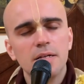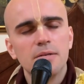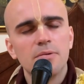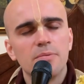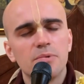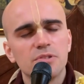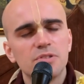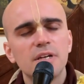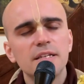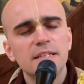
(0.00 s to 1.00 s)
when we're
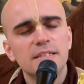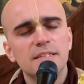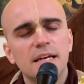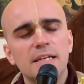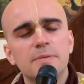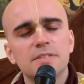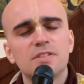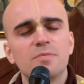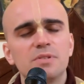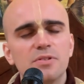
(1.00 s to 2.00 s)
studying these aspects
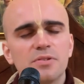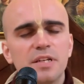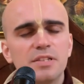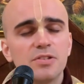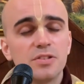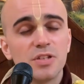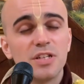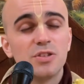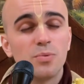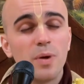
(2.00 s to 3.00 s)
of material nature,
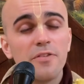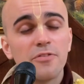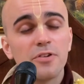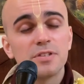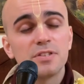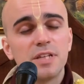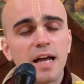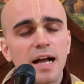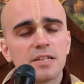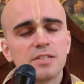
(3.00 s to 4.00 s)
it's a way for us to
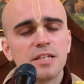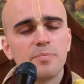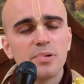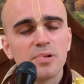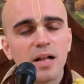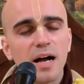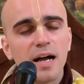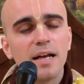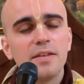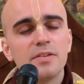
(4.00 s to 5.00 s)
actually
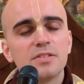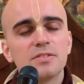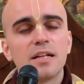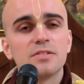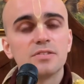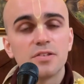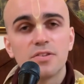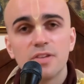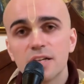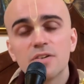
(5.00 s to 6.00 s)
apply this knowledge to
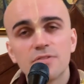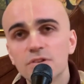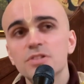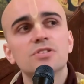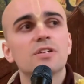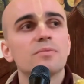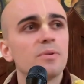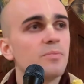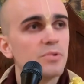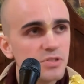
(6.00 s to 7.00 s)
think of Krishna
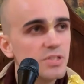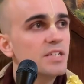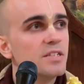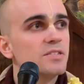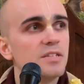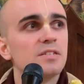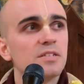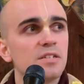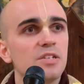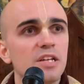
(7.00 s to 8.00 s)
when we're seeing these things
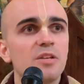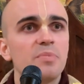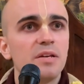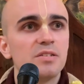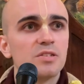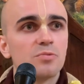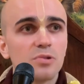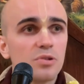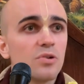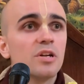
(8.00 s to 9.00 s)
on a daily basis.
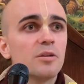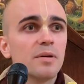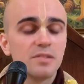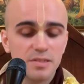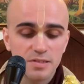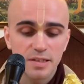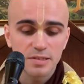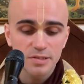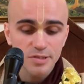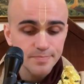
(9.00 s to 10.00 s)
We're learning about these
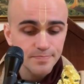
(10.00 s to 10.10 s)
things.